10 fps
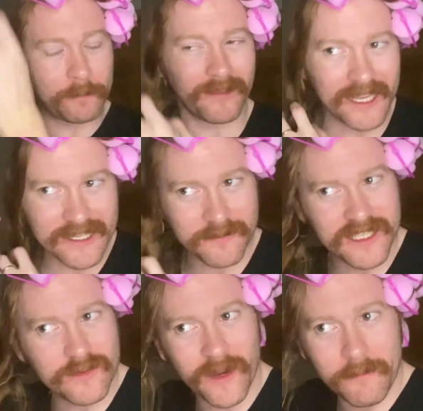Play some
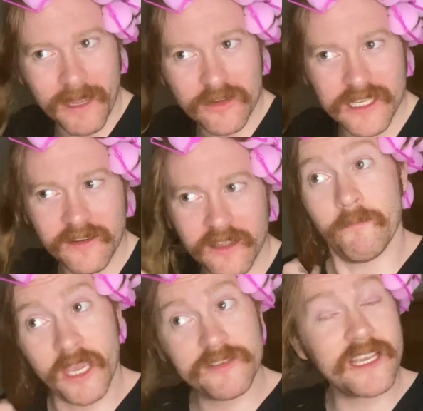sweet music. The
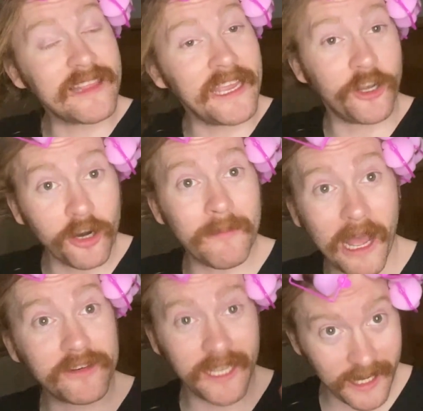music that you're
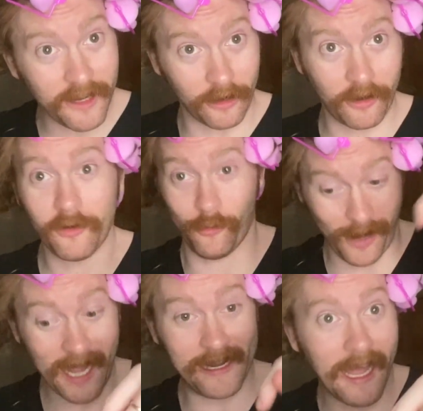about to hear
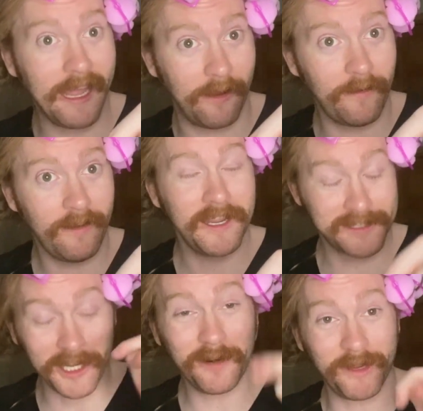right now is
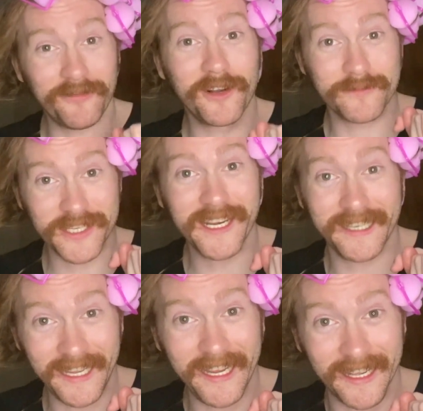going to be from
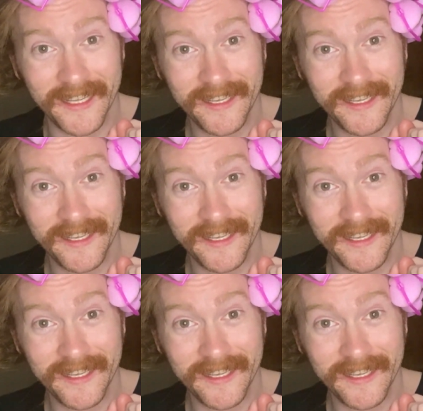Synchedin.